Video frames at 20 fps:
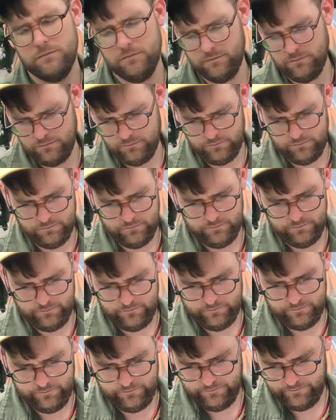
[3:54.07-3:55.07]

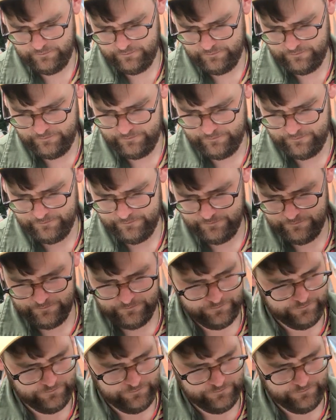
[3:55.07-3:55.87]
Nobody speaks.